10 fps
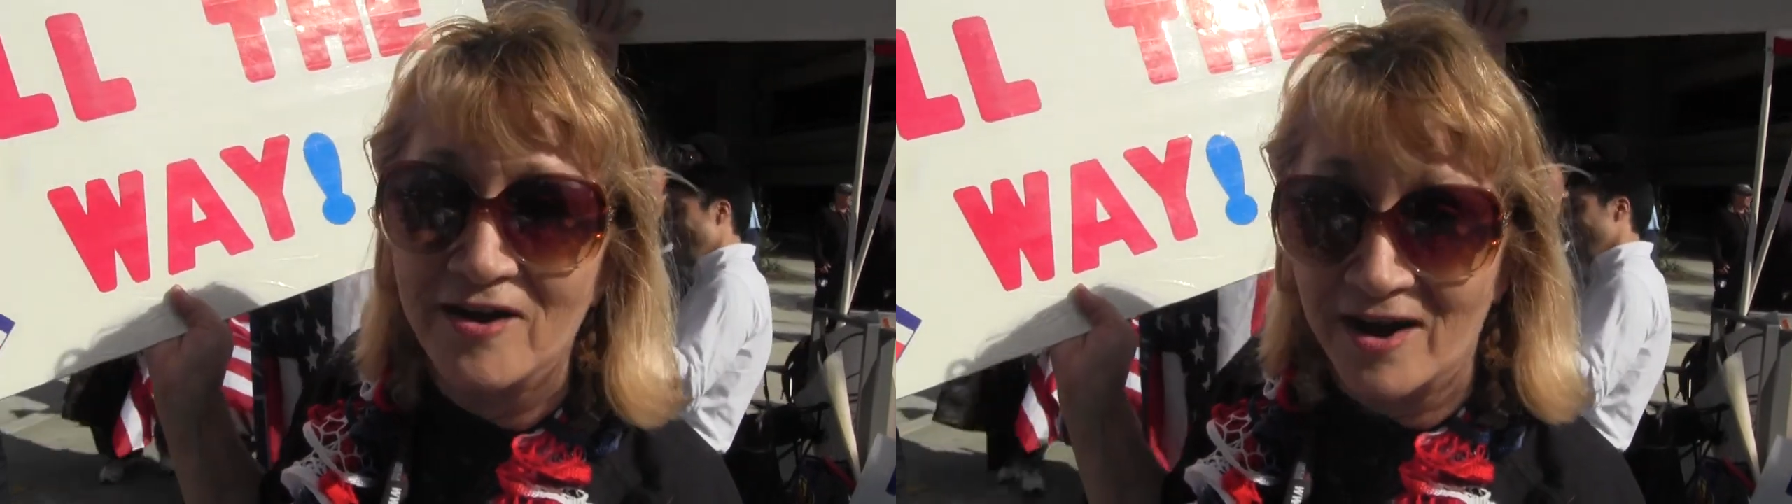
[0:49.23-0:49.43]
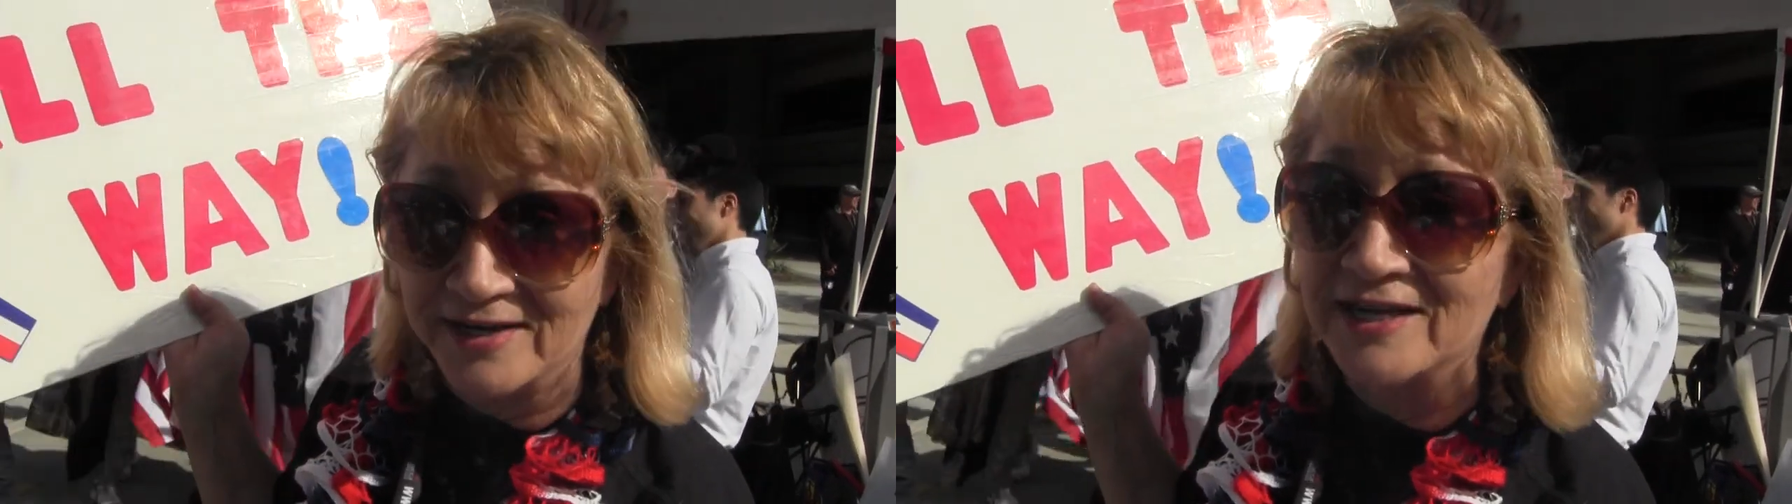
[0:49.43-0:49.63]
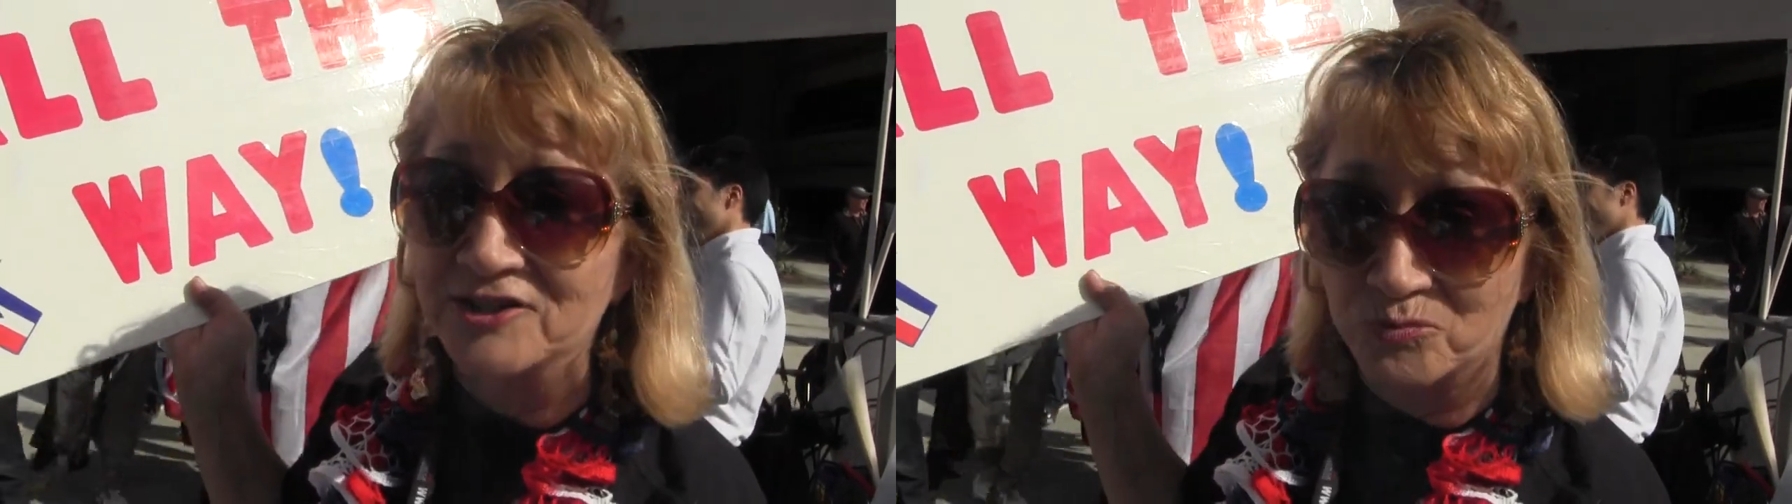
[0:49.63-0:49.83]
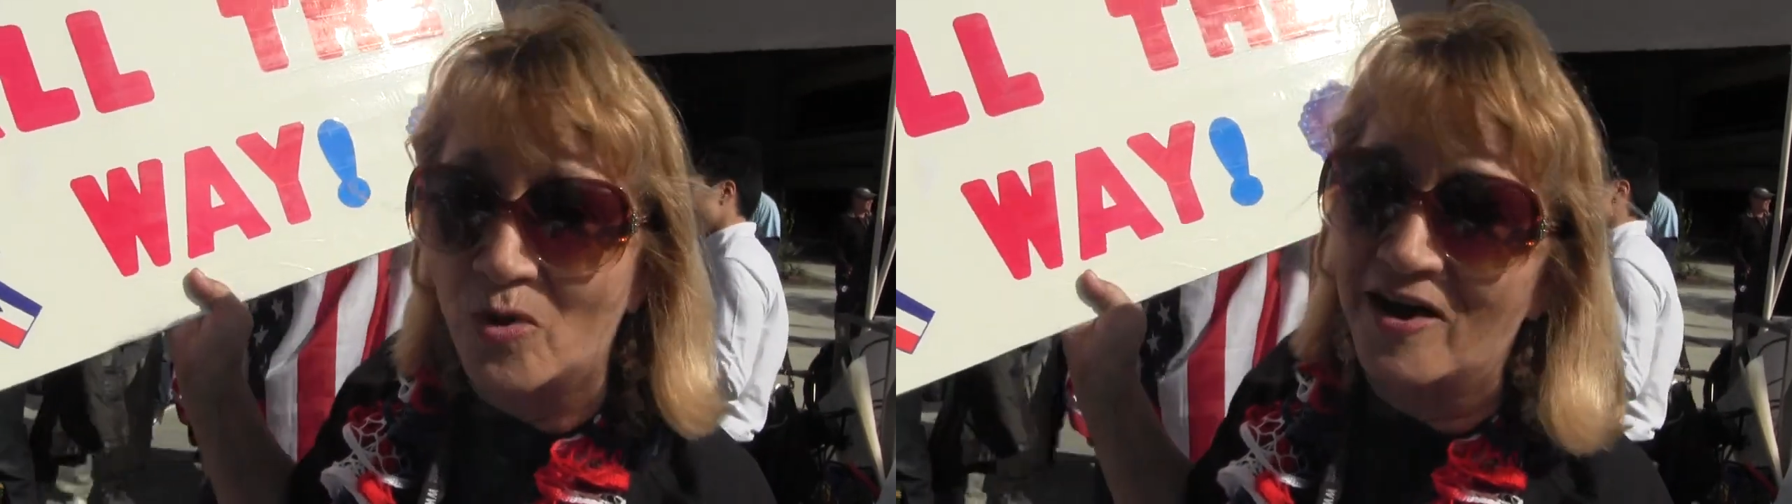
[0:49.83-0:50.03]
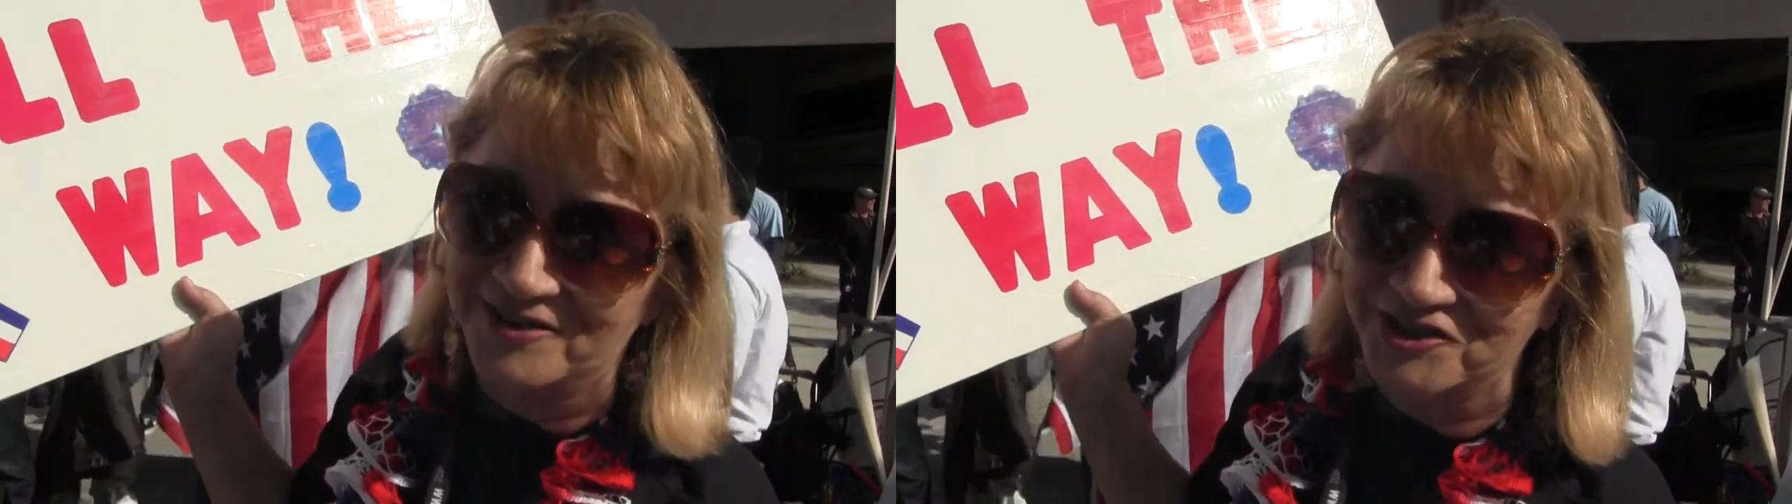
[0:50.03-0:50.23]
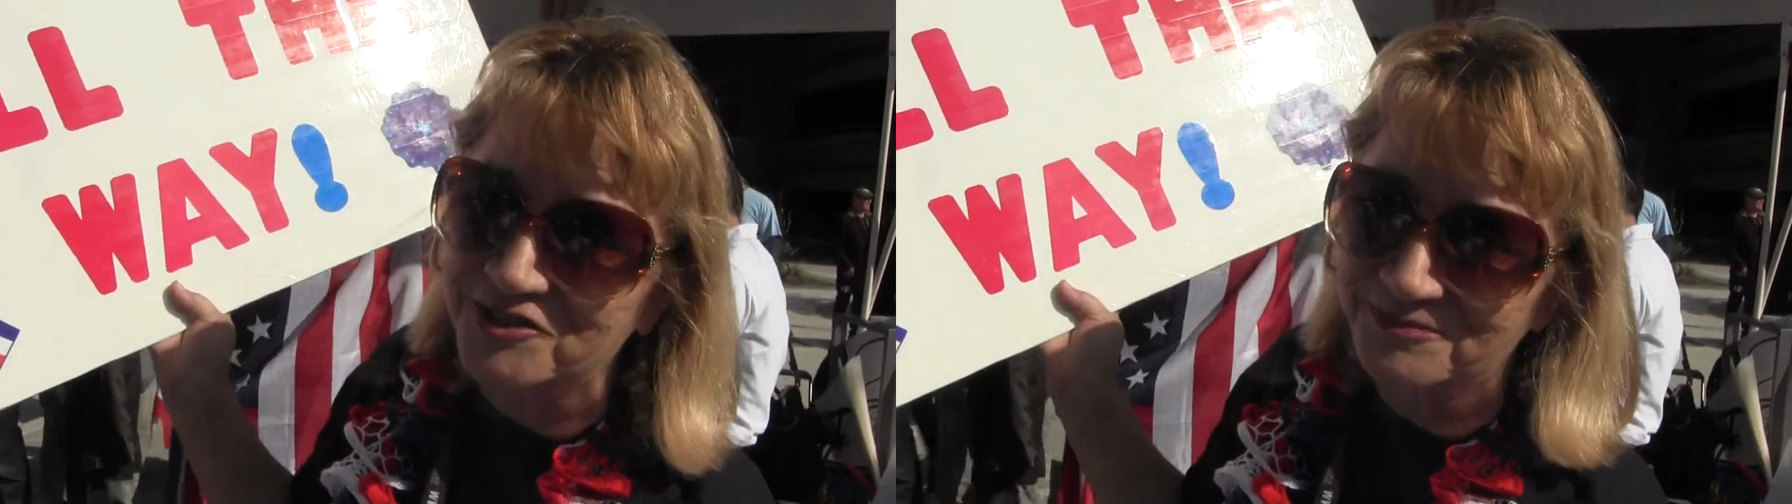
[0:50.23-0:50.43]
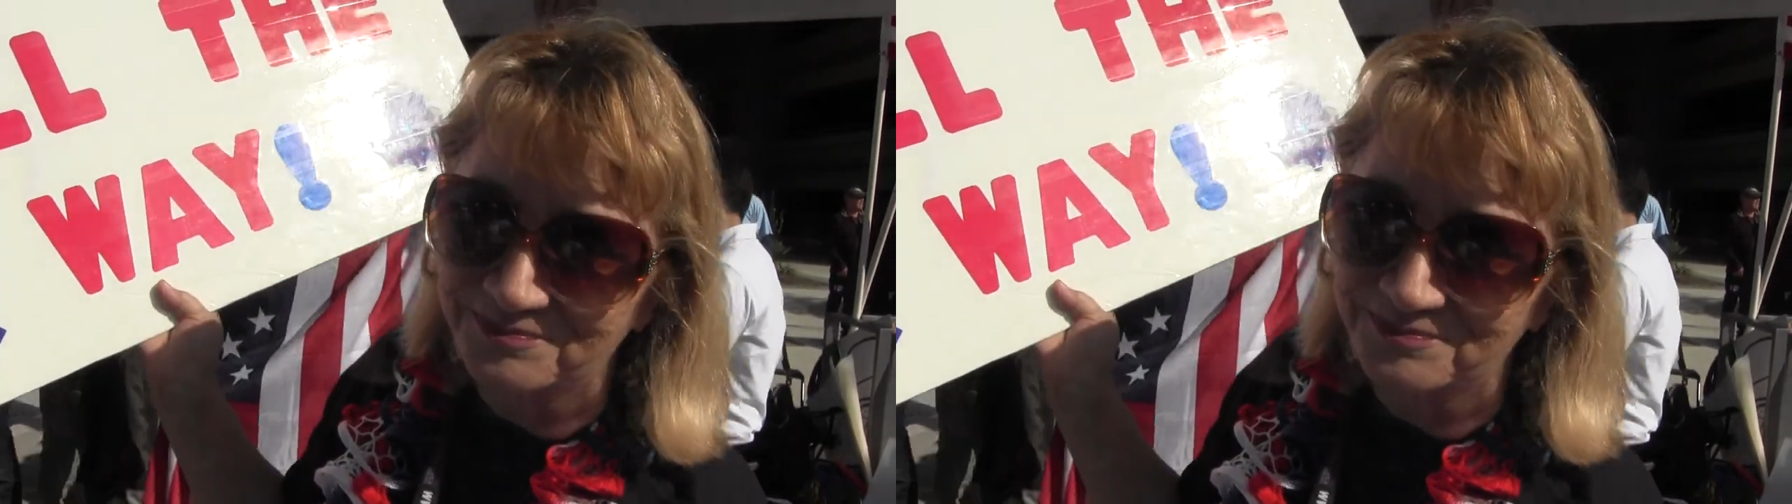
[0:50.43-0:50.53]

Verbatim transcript: on his watch.